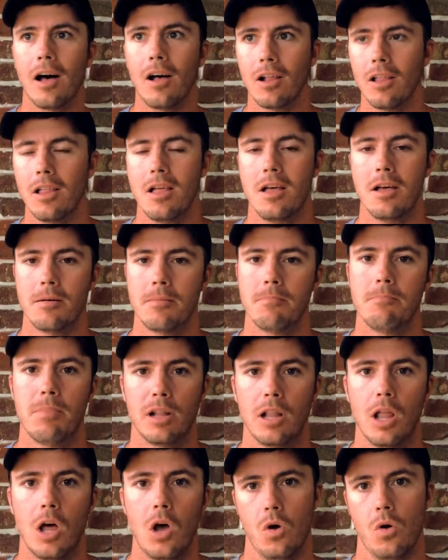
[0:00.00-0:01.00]
well
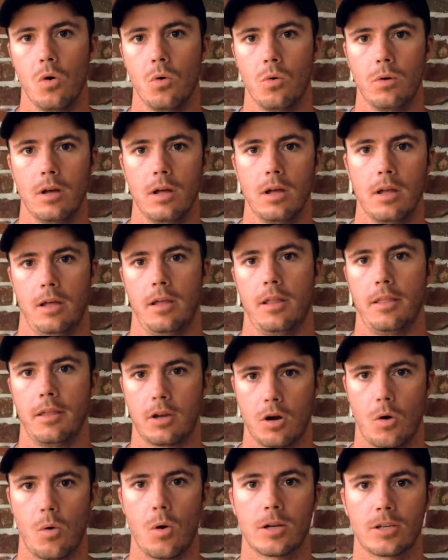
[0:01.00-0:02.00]
below
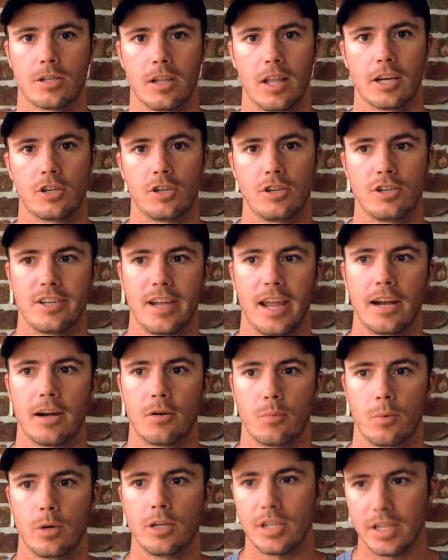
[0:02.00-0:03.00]
the go-ruck selection
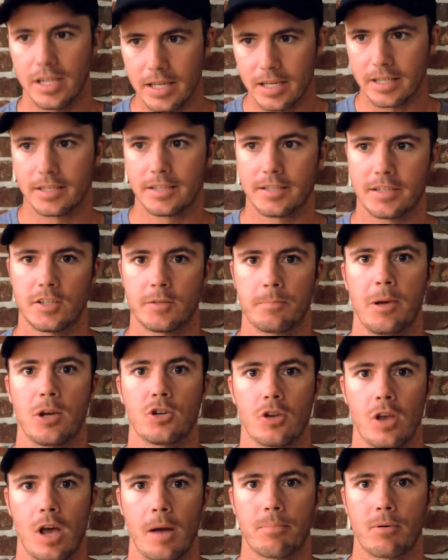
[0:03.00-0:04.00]
standard, which is the
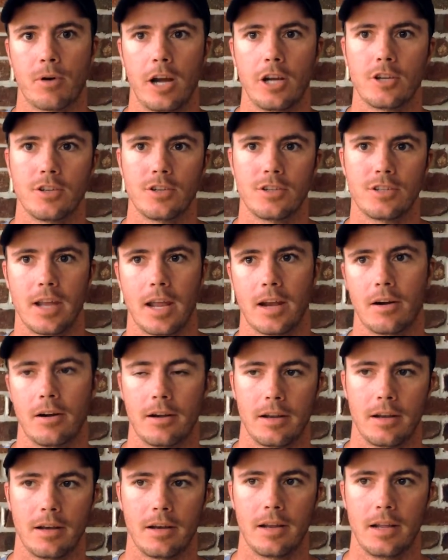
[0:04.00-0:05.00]
special operations
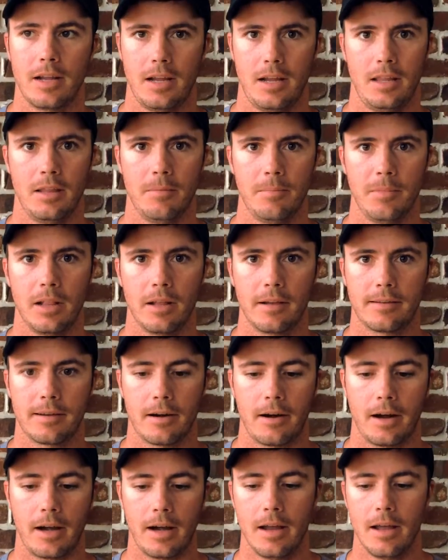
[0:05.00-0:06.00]
standard in in the
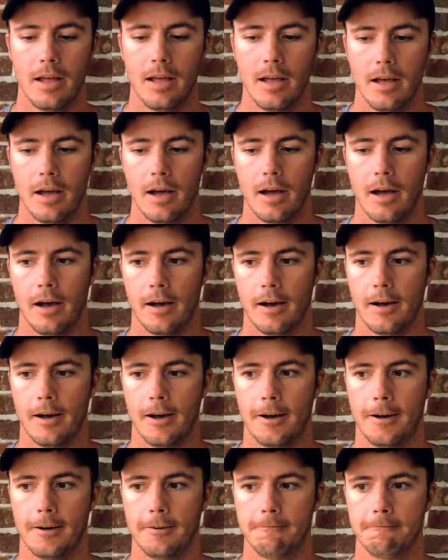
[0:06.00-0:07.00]
military.
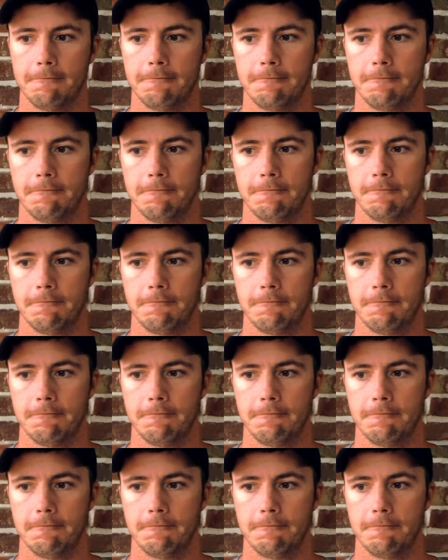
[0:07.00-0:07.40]
Uh,